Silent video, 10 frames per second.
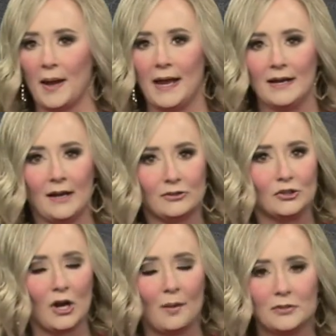Payne has
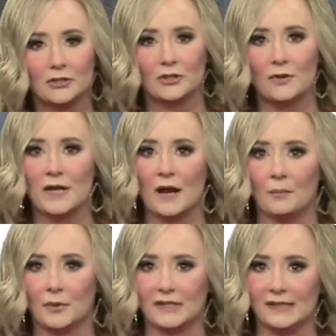dropped into the
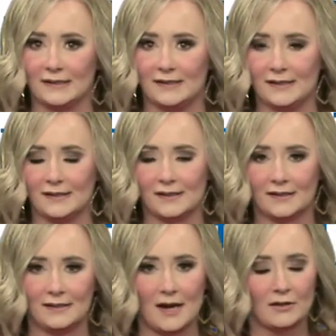upper 60s,
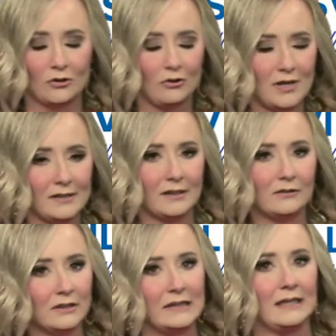68 degrees. And it
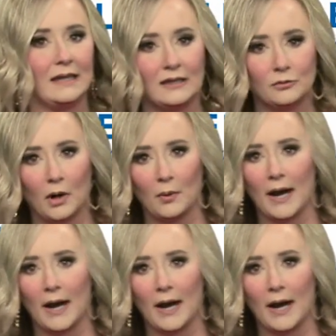looks like that's where we're